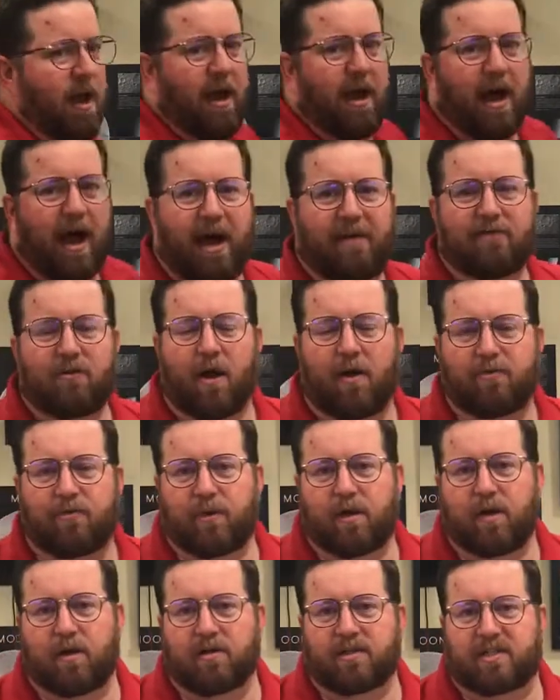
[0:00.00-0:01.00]
I've gone
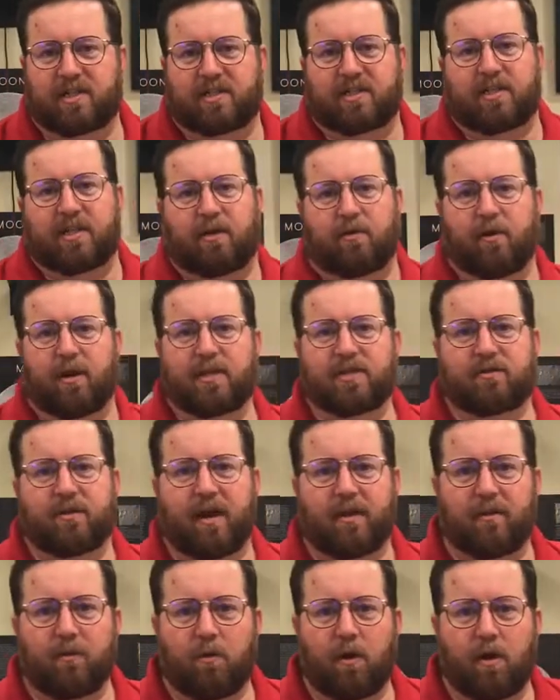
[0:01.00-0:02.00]
360 degrees
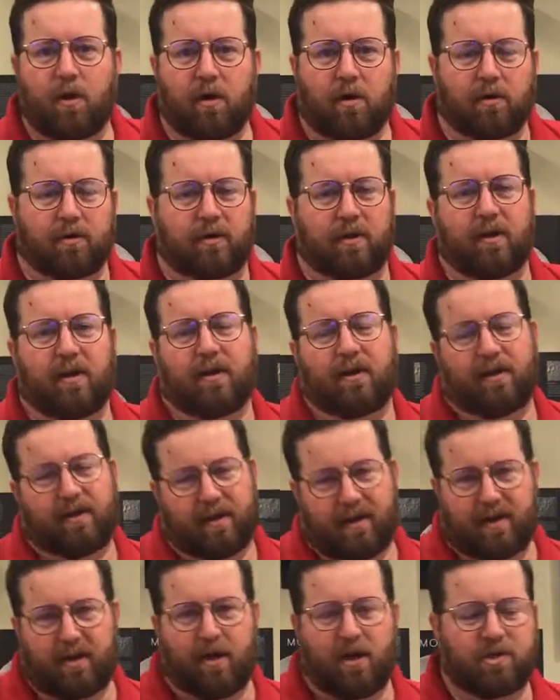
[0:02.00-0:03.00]
around the world
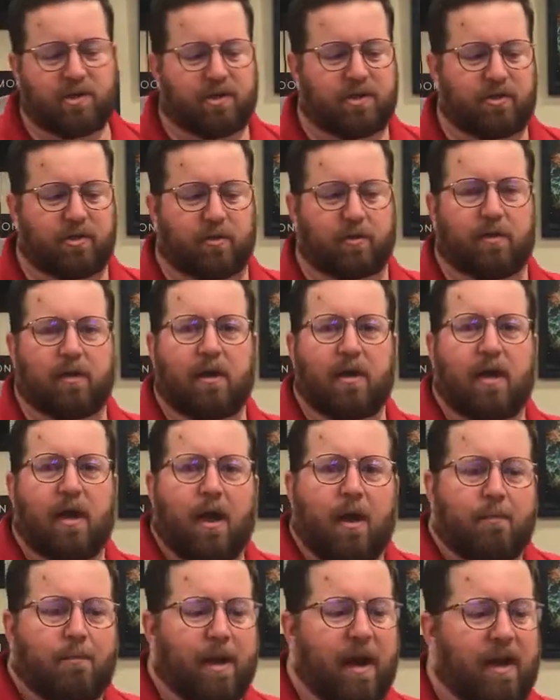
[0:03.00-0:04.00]
in longitude.
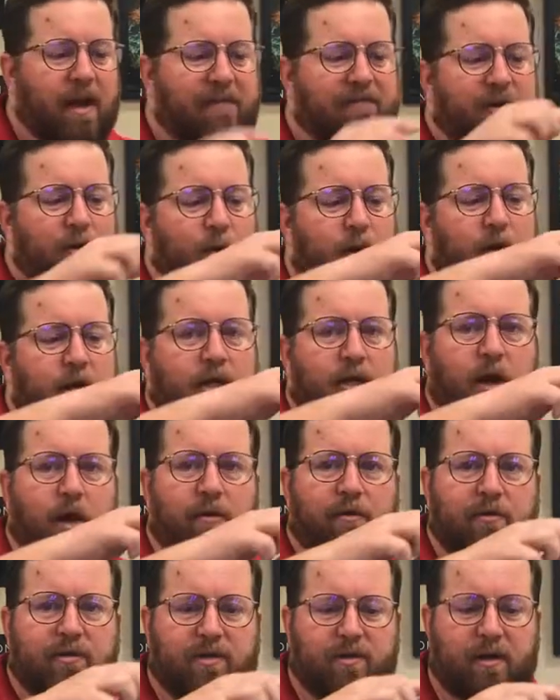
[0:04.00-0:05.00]
But if you wanted to
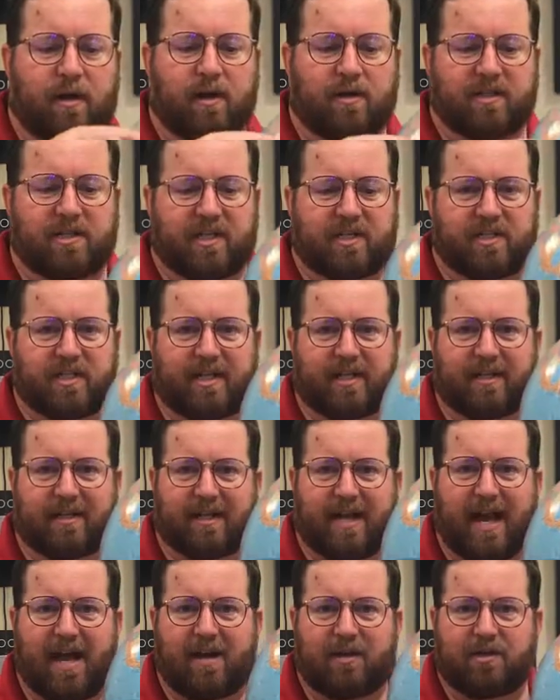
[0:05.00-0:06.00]
go 360 in
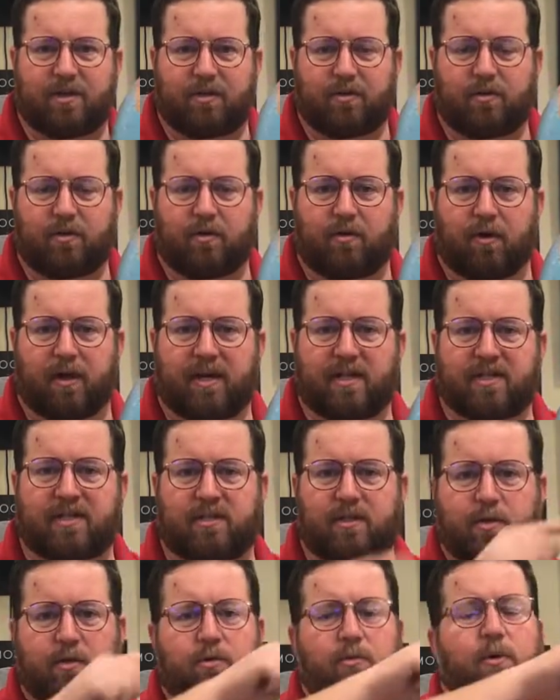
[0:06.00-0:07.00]
latitude
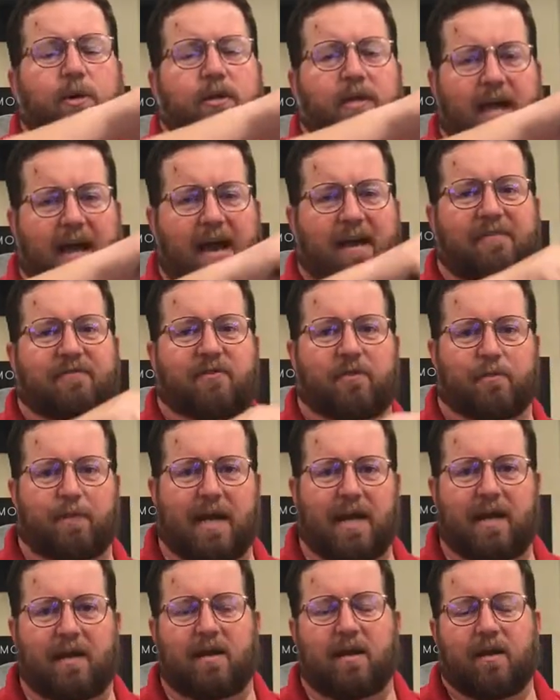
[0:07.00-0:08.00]
degrees, you would have to
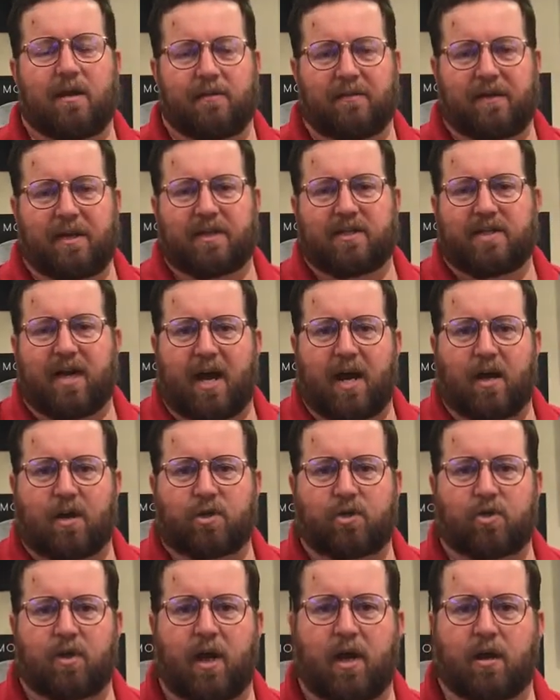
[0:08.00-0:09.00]
make the entire
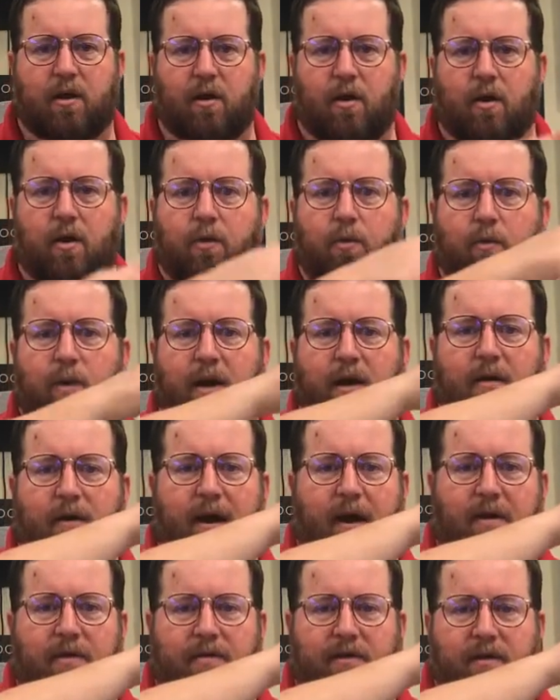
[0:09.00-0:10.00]
trek all the way
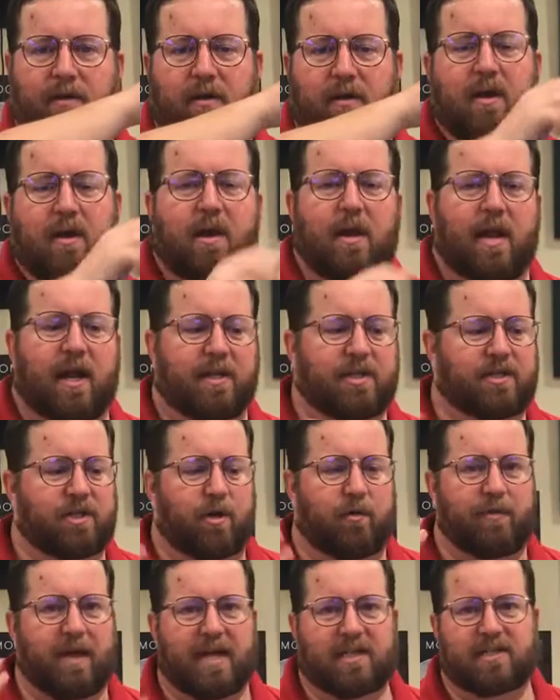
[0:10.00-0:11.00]
around. And
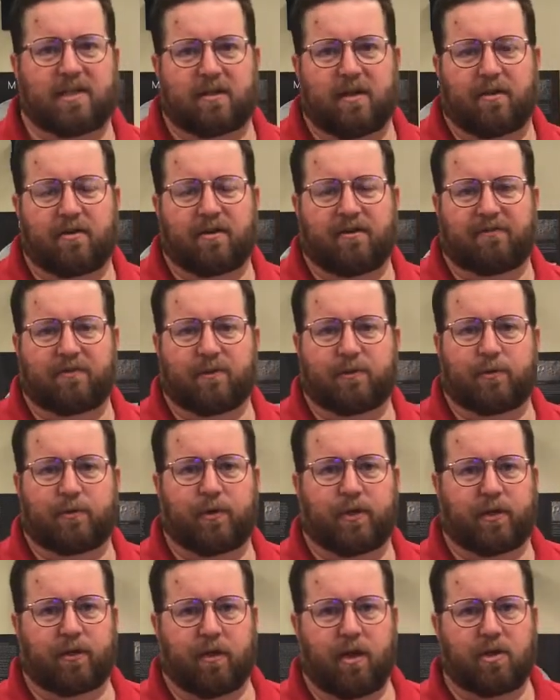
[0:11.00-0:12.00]
so that's another difference
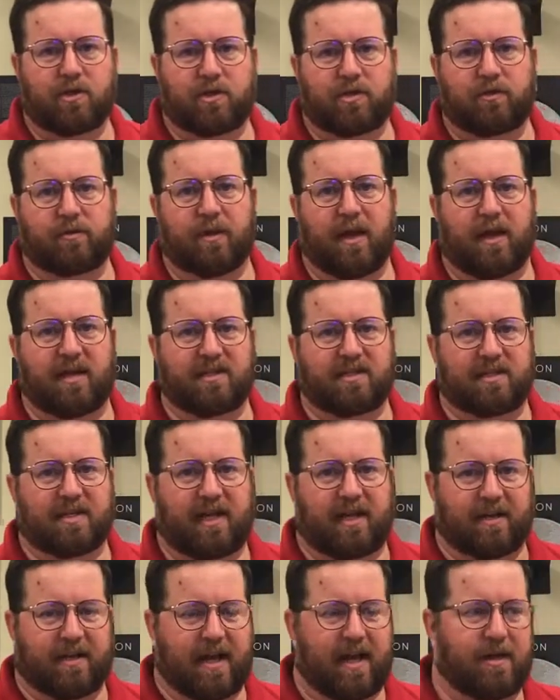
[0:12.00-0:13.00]
between longitude lines
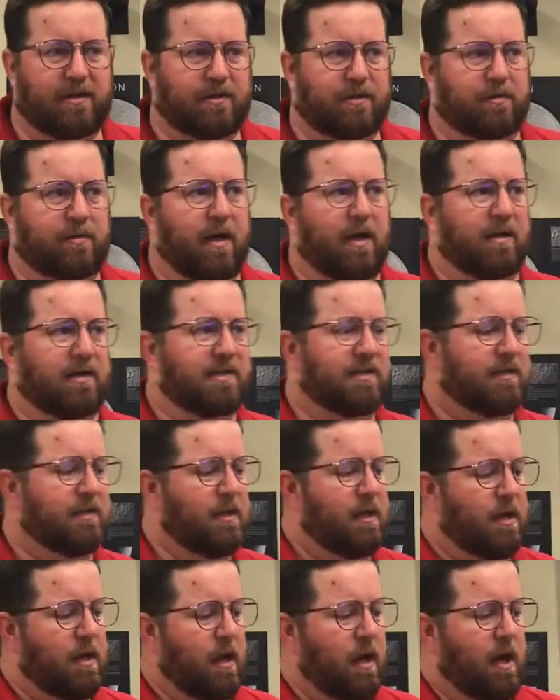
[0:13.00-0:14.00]
and latitude lines.
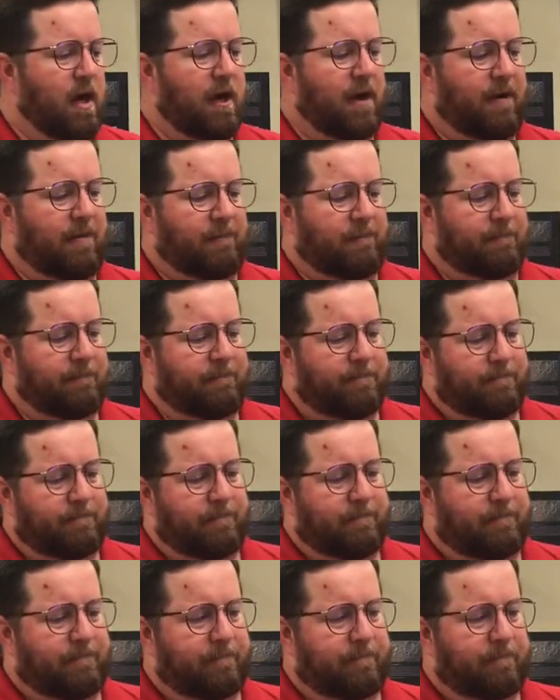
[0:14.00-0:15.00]

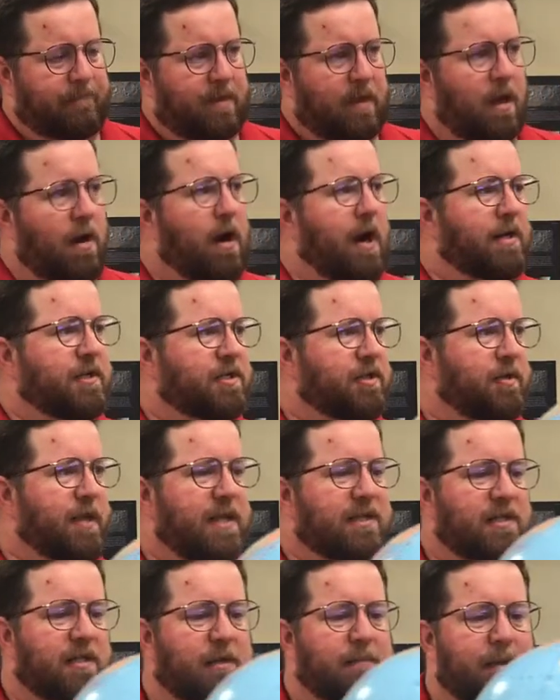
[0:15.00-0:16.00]
All right, so
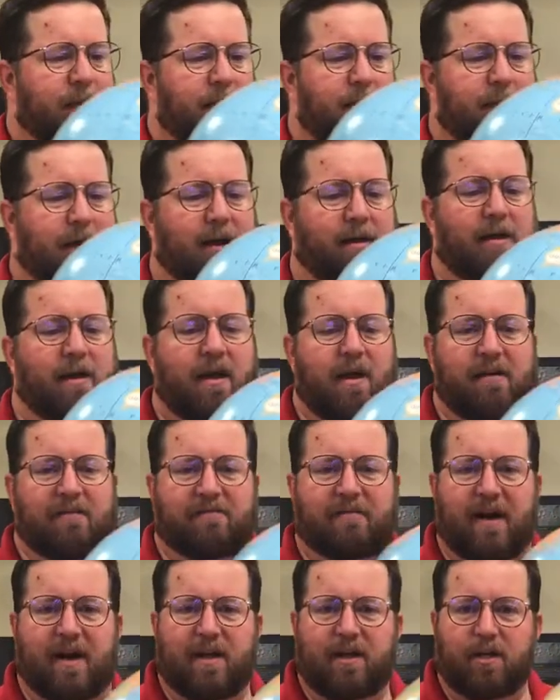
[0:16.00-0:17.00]
that's a little bit about
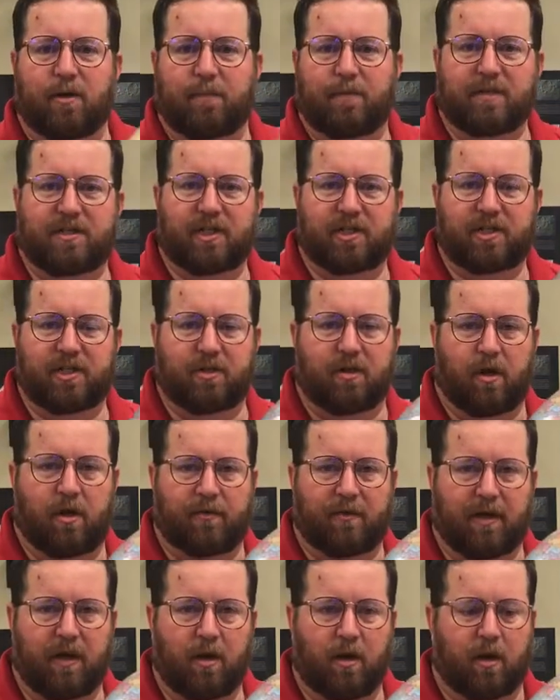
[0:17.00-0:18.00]
finding your position on
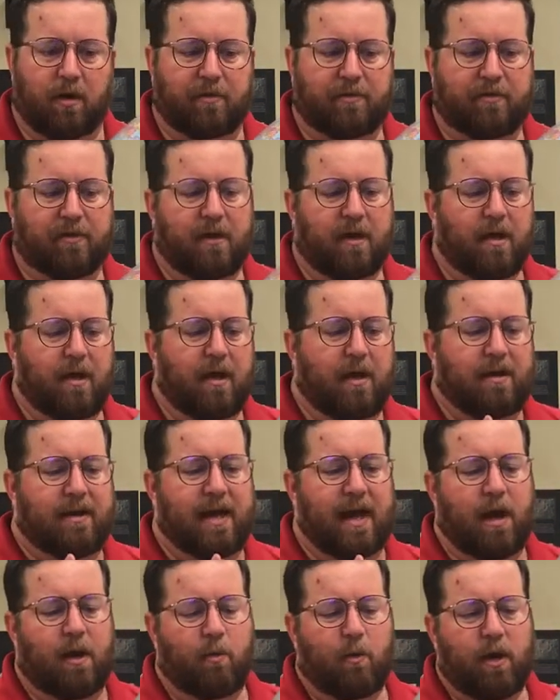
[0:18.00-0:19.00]
the Earth.
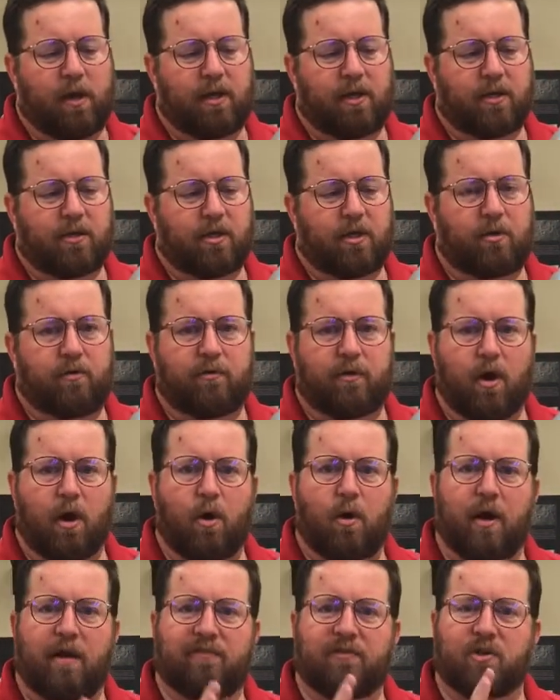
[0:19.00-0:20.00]
Now, what do you do,
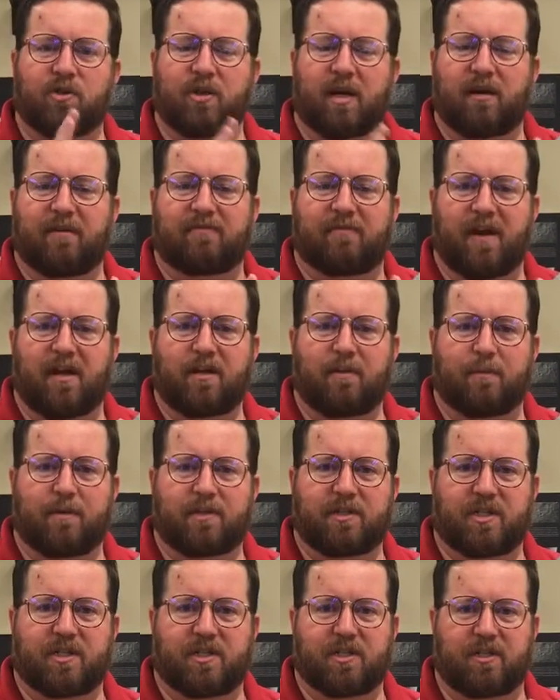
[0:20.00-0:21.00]
though, if you're trying to find your
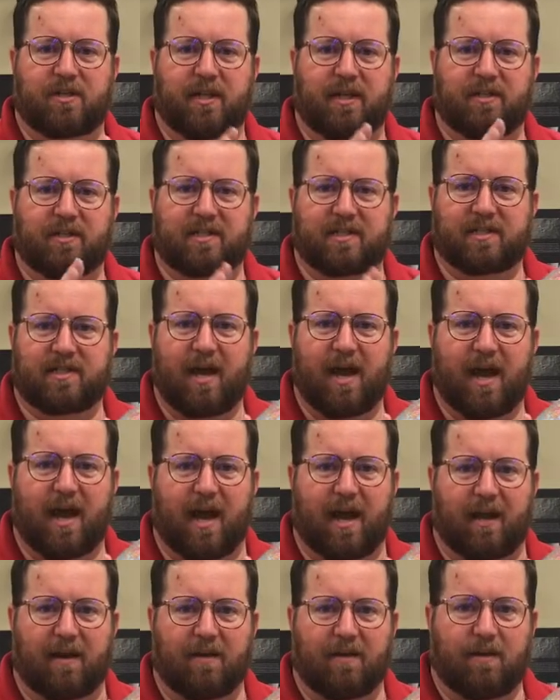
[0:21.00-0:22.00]
position in the sky?